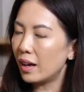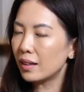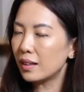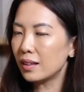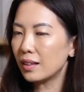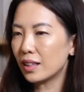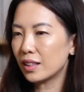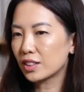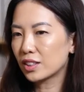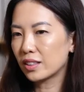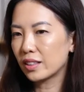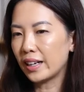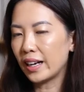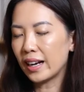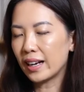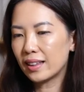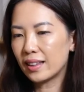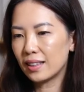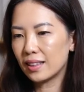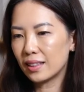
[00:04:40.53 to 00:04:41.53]
think that's good.
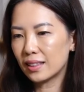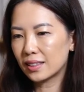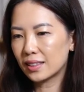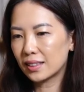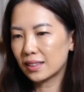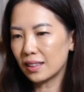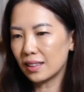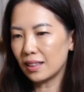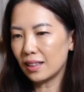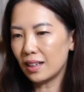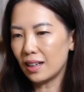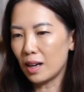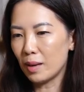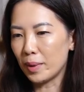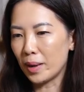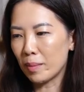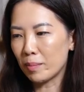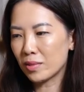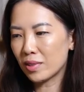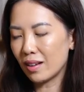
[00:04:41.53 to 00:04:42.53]
And I think it's, I
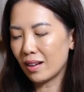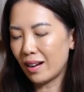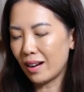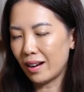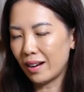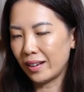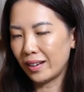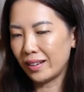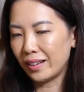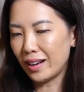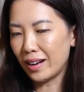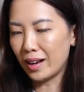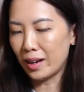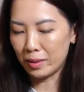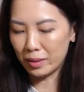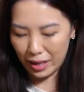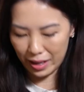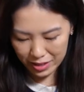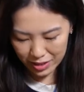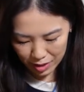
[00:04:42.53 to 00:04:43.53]
mean,
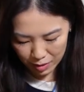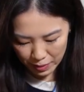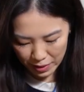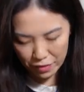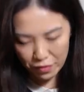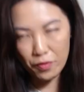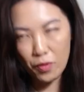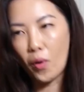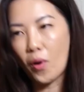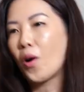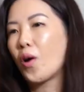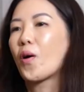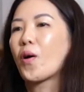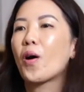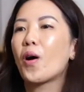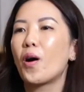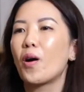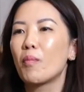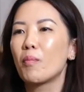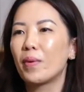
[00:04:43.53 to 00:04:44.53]
I speak for Hong
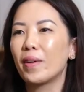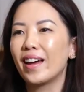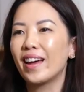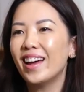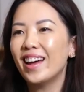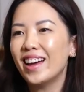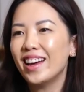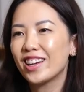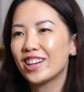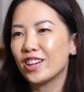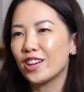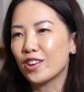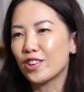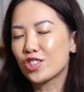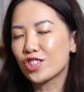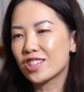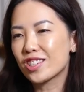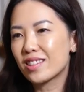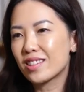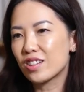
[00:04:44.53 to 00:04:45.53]
Kong, but, you know,
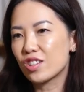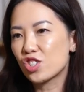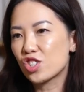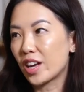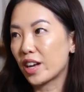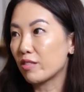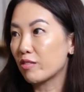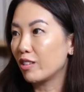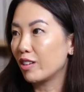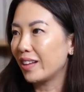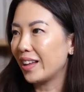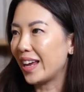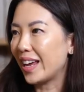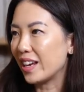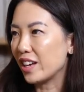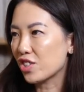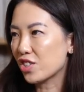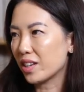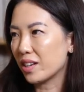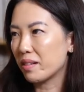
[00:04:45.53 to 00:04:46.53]
just the general
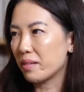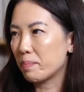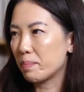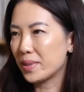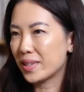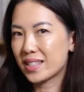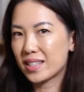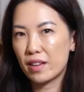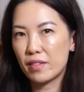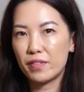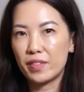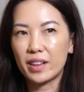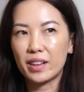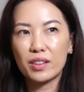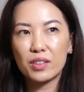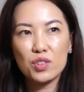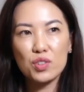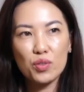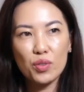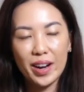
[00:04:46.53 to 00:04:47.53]
Asia
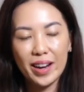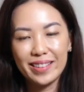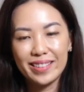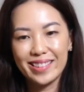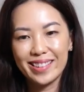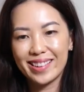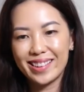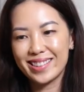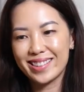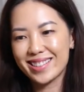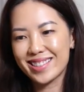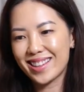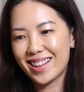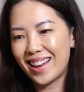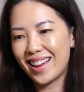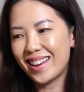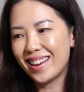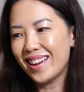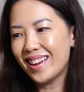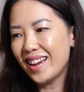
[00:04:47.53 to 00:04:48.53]
Pacific trend is
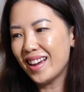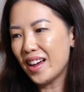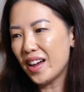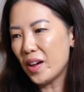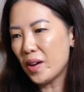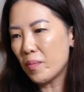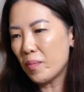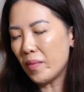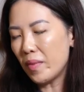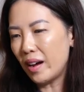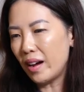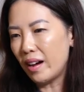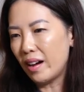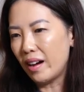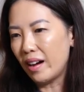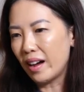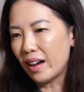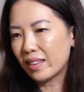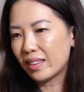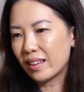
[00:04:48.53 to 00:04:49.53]
that
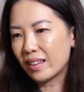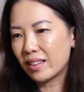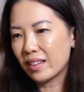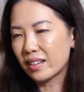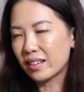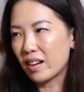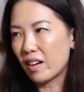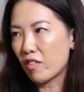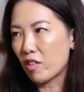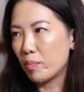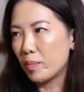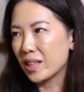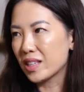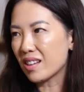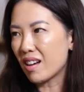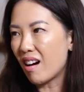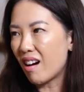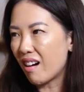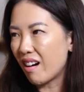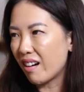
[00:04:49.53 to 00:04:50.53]
I think the governments
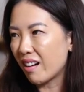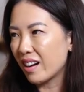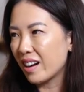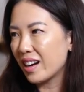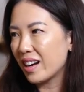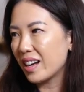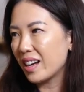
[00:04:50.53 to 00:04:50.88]
are